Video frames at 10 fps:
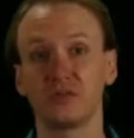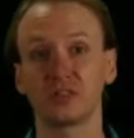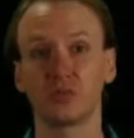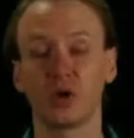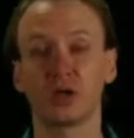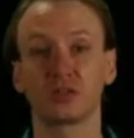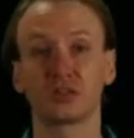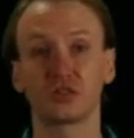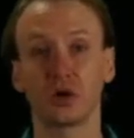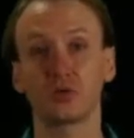us a way to
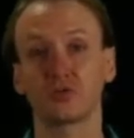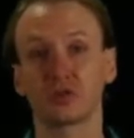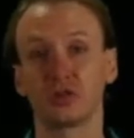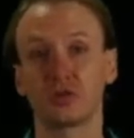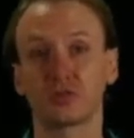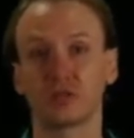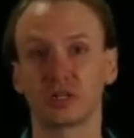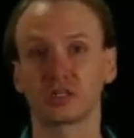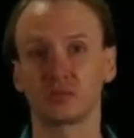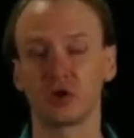show the results of an
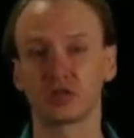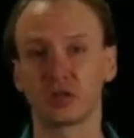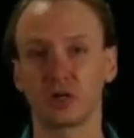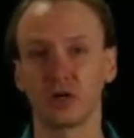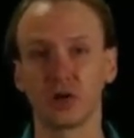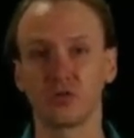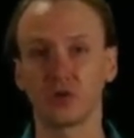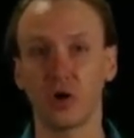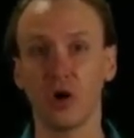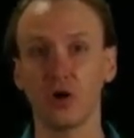expression for
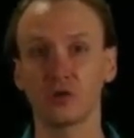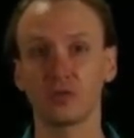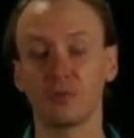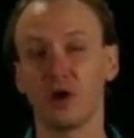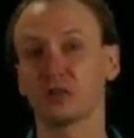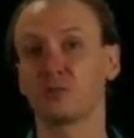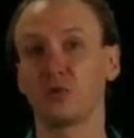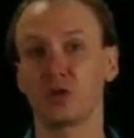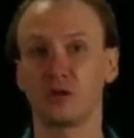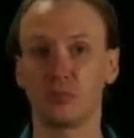all of the possible
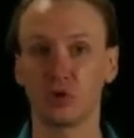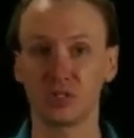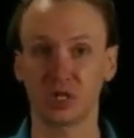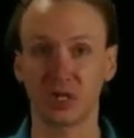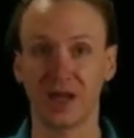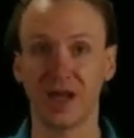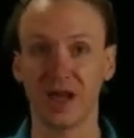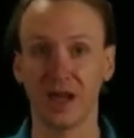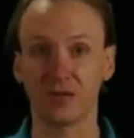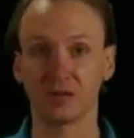inputs it could
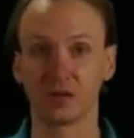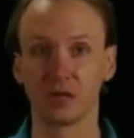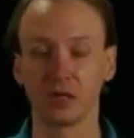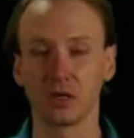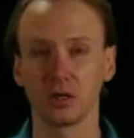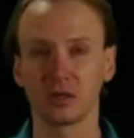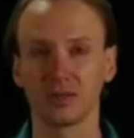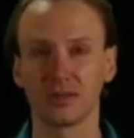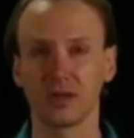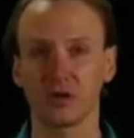have.
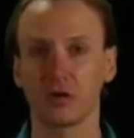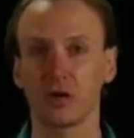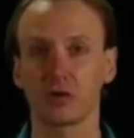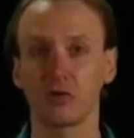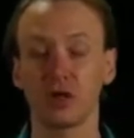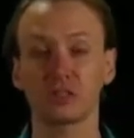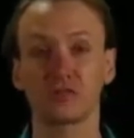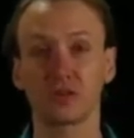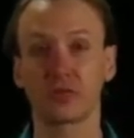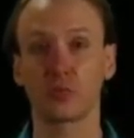There are lots of
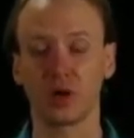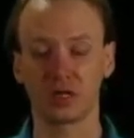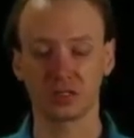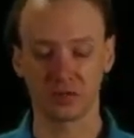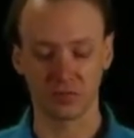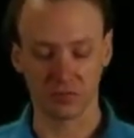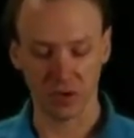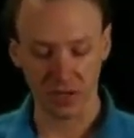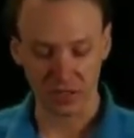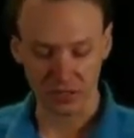different ways of
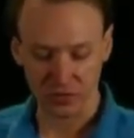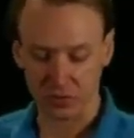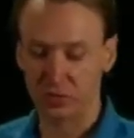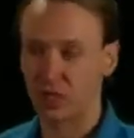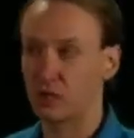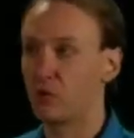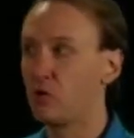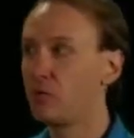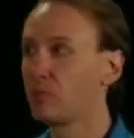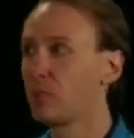writing a truth table.
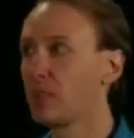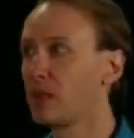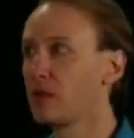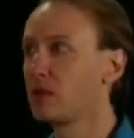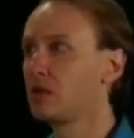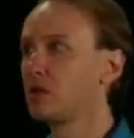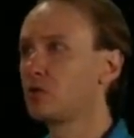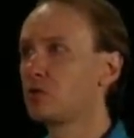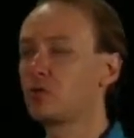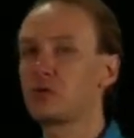
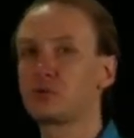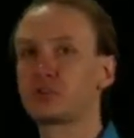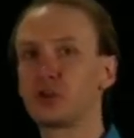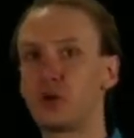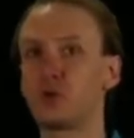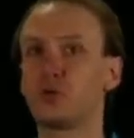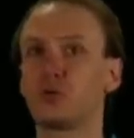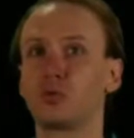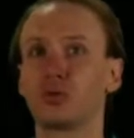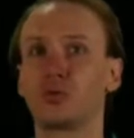We'll show
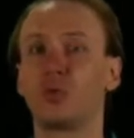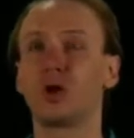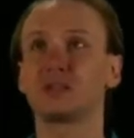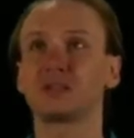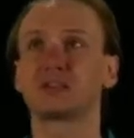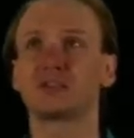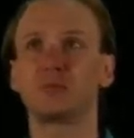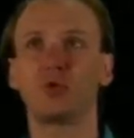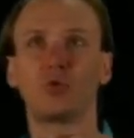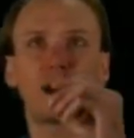one
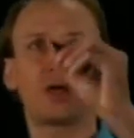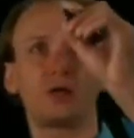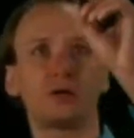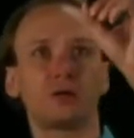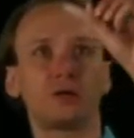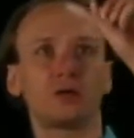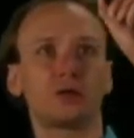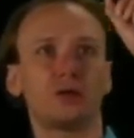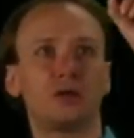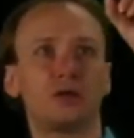simple way
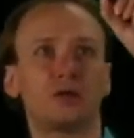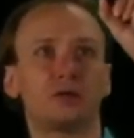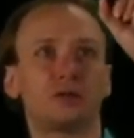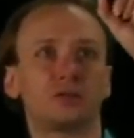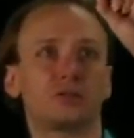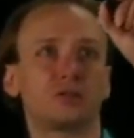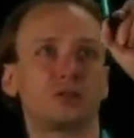is